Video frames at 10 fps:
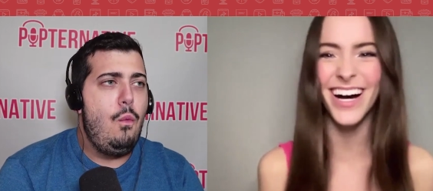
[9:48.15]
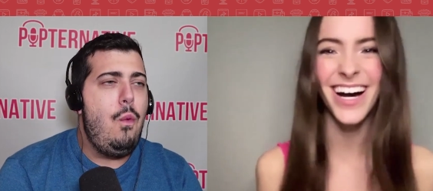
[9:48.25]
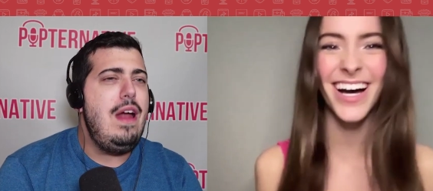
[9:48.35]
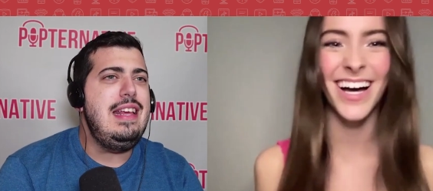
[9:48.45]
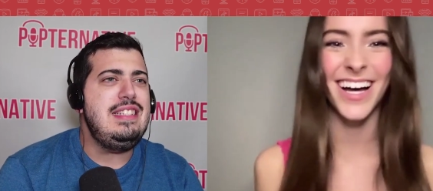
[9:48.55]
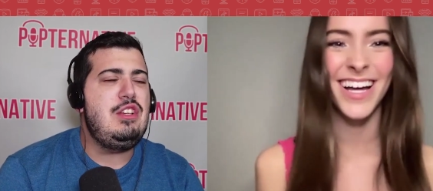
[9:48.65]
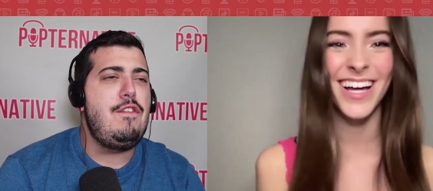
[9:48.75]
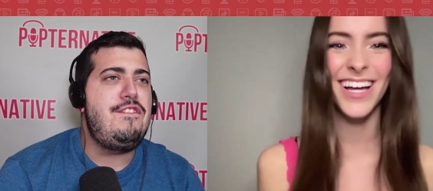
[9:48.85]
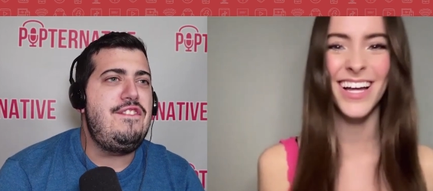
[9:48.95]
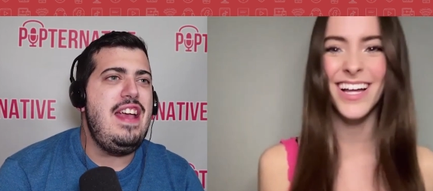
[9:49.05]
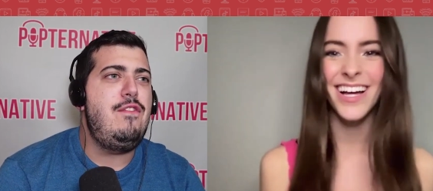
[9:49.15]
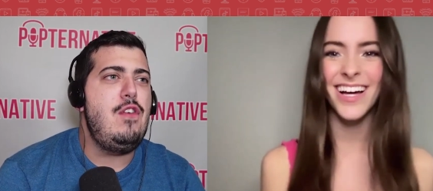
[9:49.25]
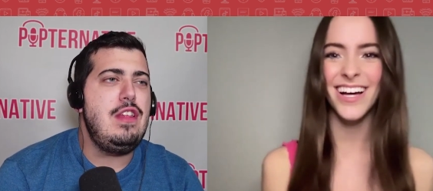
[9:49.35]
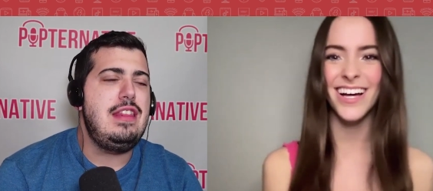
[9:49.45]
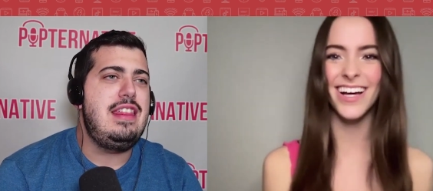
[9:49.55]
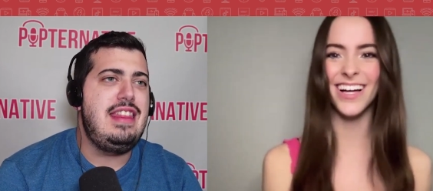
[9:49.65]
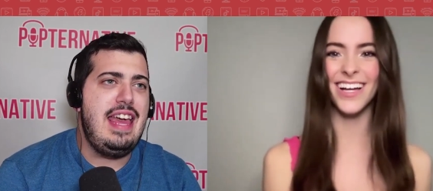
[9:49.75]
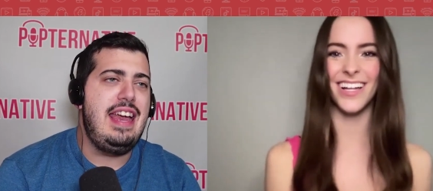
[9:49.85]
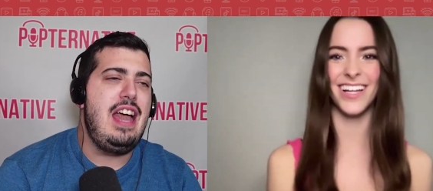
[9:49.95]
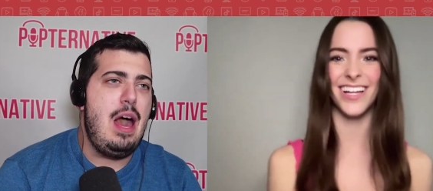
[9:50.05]
Speaker 1: what is your favorite
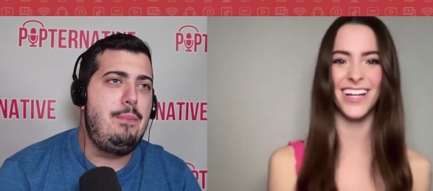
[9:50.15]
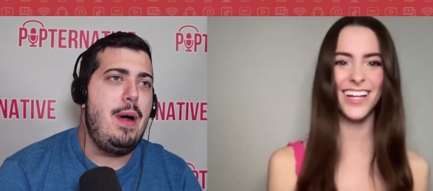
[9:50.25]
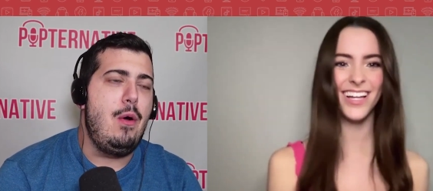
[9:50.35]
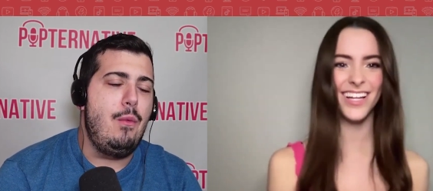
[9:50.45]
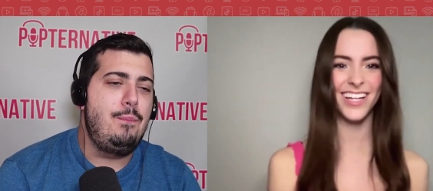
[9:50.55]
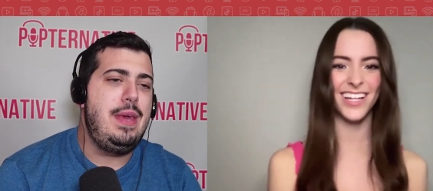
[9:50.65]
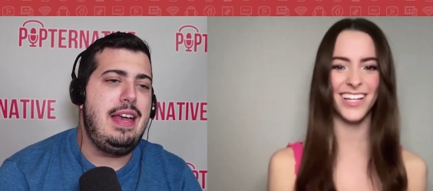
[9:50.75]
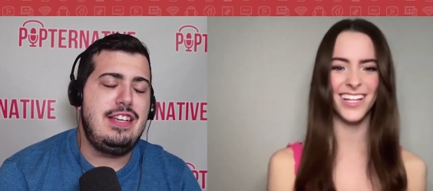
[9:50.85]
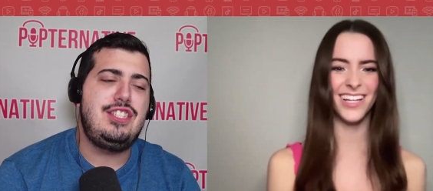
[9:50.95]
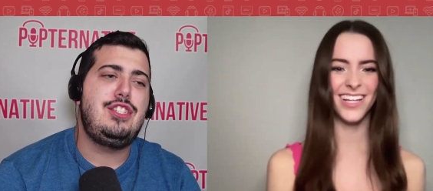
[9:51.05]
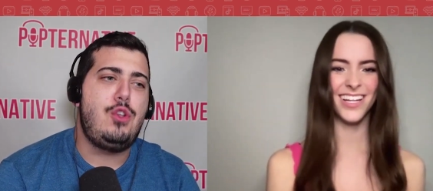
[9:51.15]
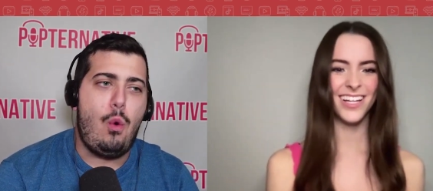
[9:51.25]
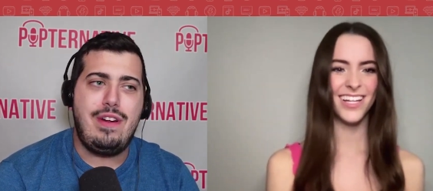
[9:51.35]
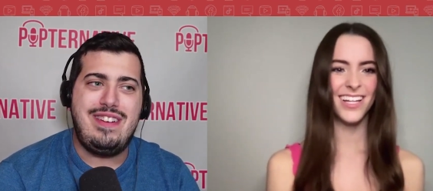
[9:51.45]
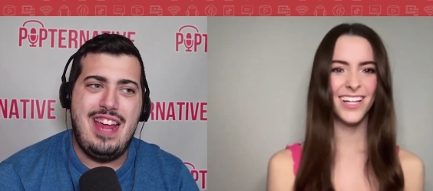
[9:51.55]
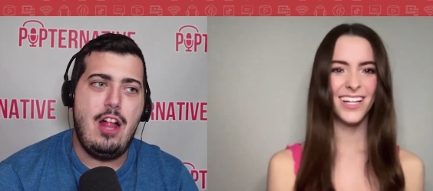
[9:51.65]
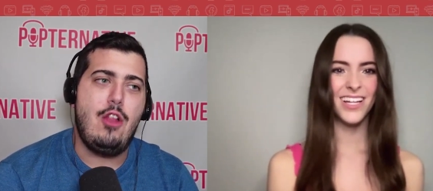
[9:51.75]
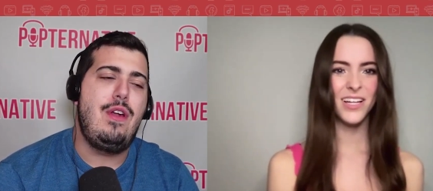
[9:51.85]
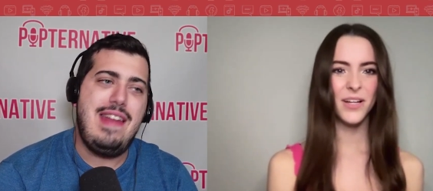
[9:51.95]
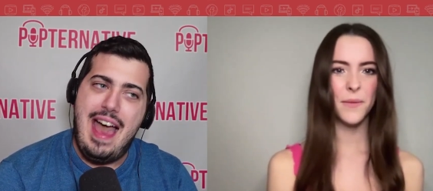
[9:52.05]
thing about being a storyteller
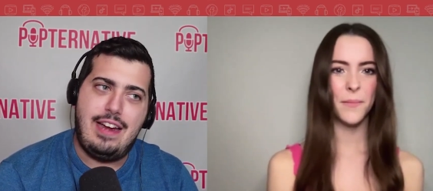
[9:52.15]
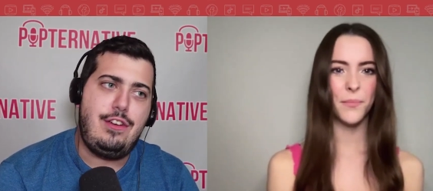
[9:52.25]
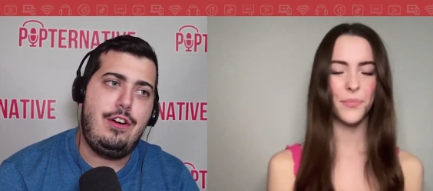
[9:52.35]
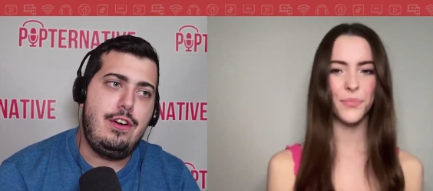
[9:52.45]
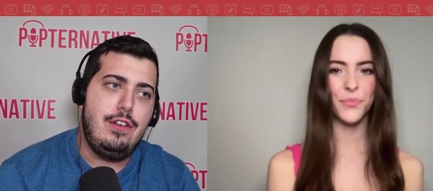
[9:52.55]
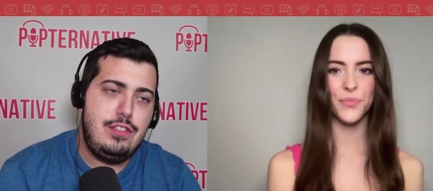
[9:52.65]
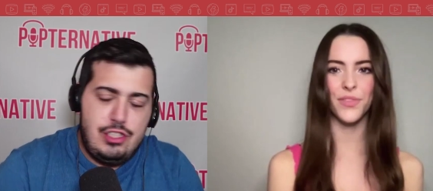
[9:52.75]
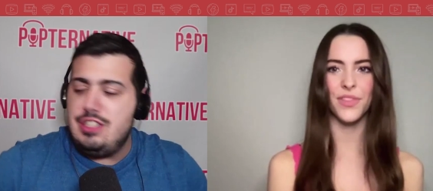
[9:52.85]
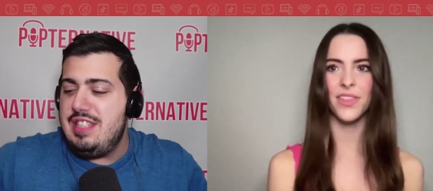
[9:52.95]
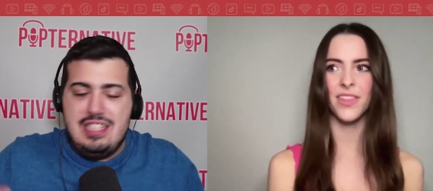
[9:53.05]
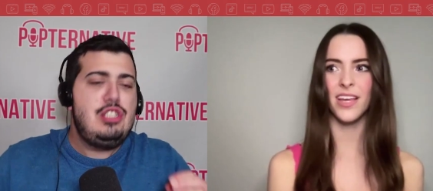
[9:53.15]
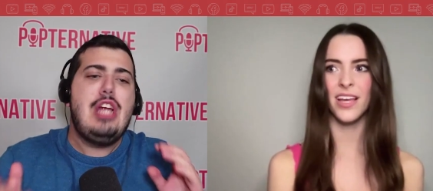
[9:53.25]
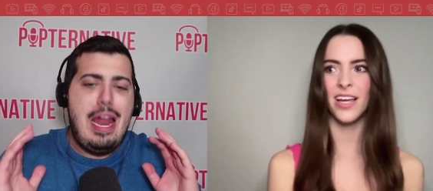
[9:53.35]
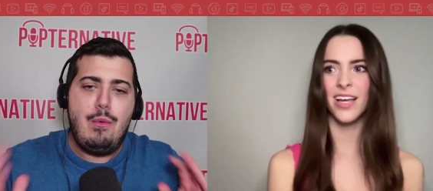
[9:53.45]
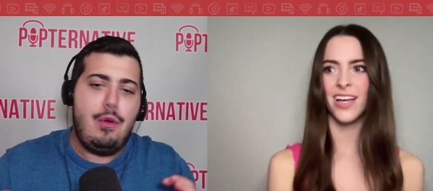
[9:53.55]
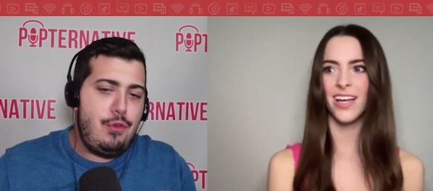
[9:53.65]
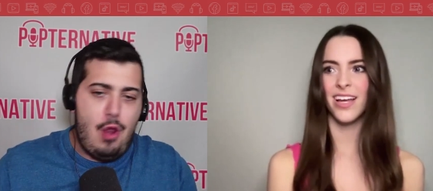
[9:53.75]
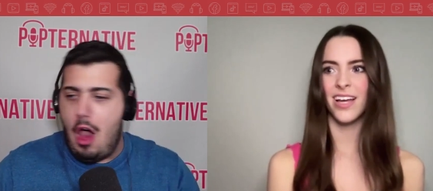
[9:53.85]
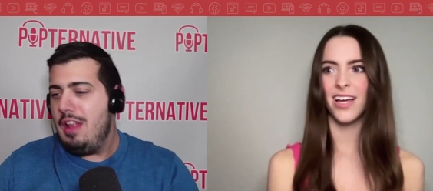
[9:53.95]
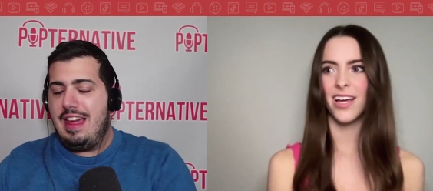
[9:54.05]
and an actor? Just in general,
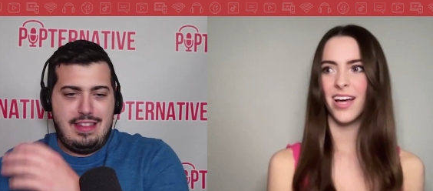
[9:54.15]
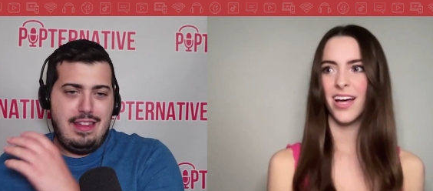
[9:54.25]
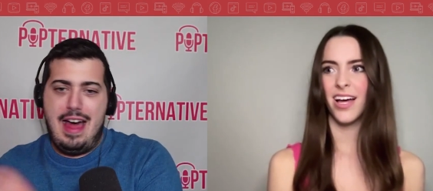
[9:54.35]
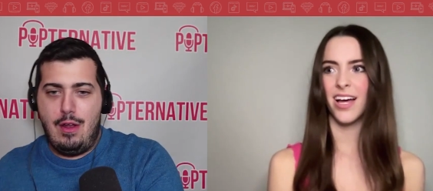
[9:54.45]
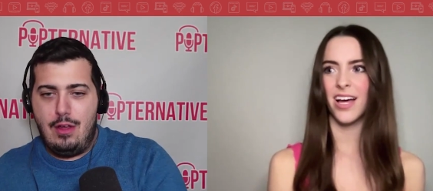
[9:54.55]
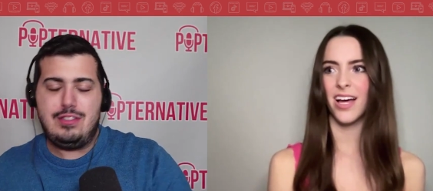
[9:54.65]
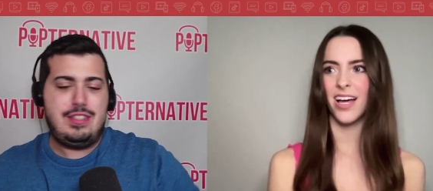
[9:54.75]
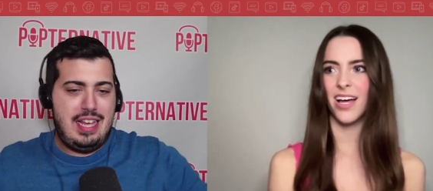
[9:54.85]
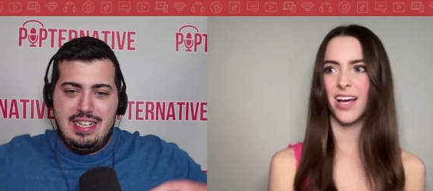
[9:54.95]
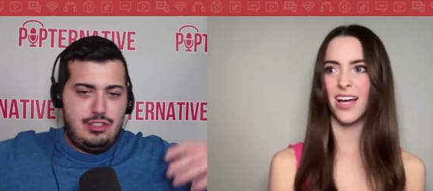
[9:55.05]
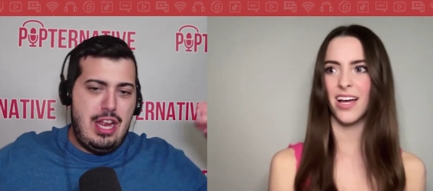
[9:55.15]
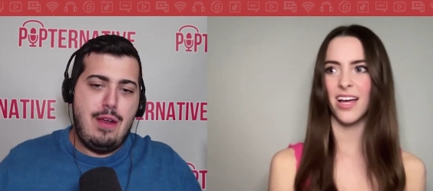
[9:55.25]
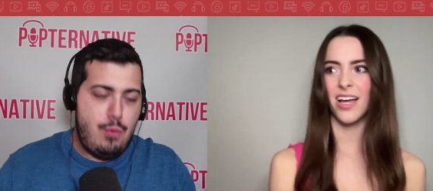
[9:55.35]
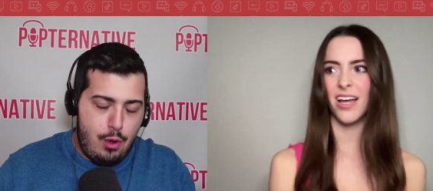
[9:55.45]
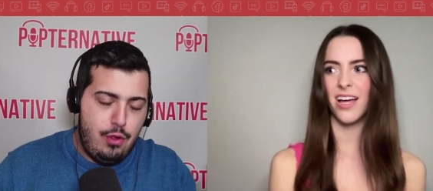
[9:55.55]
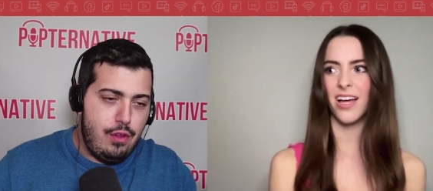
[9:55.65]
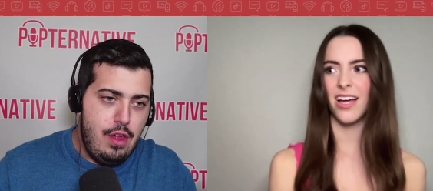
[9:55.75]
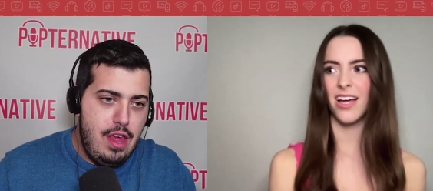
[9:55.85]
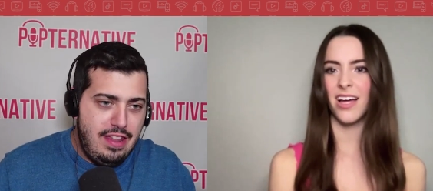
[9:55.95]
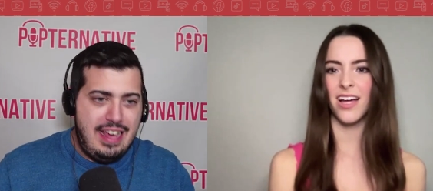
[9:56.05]
not like the Loud House, like in general.
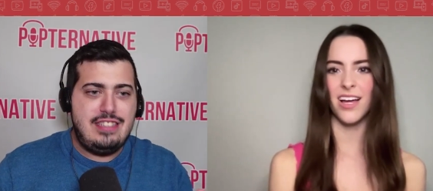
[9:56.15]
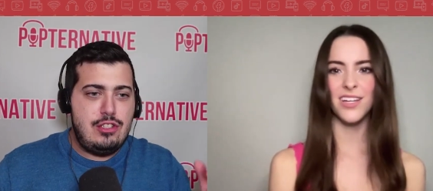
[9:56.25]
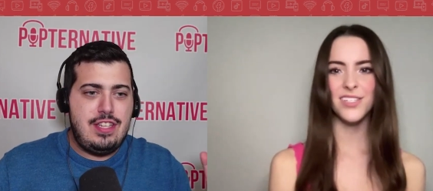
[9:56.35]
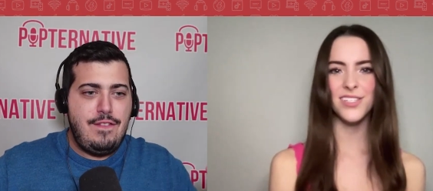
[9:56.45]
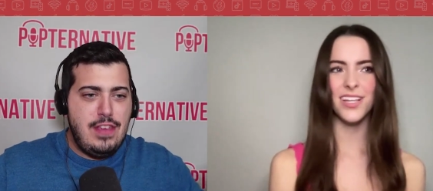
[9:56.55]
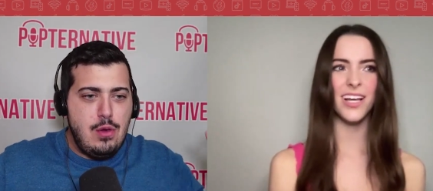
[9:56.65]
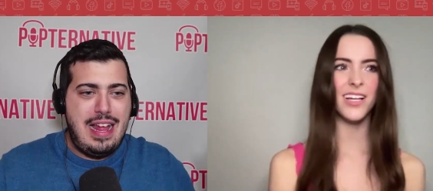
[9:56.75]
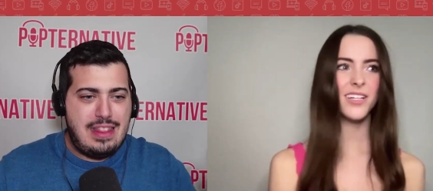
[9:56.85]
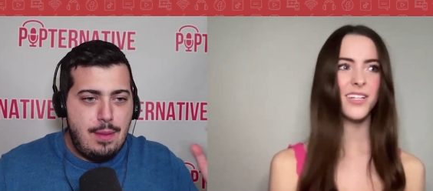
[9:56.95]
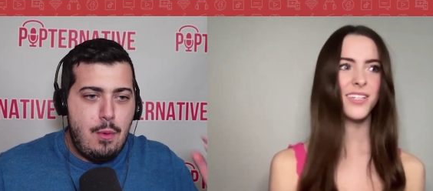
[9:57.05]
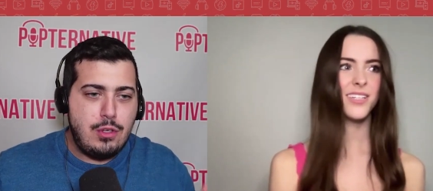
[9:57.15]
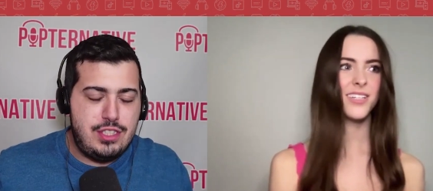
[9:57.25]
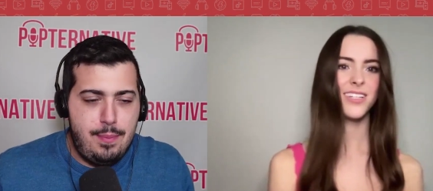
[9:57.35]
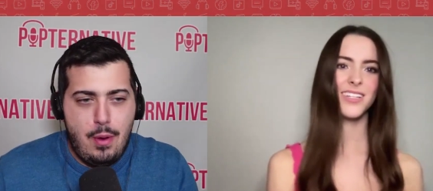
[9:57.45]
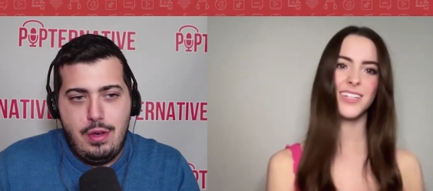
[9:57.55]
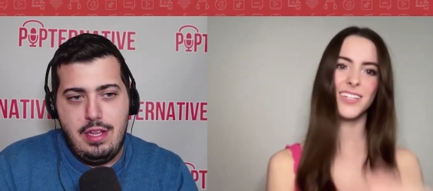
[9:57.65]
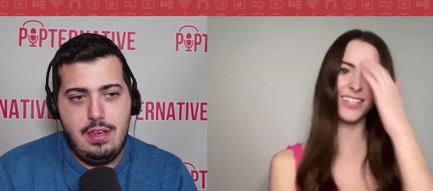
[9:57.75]
Like, is there something you like the most about it?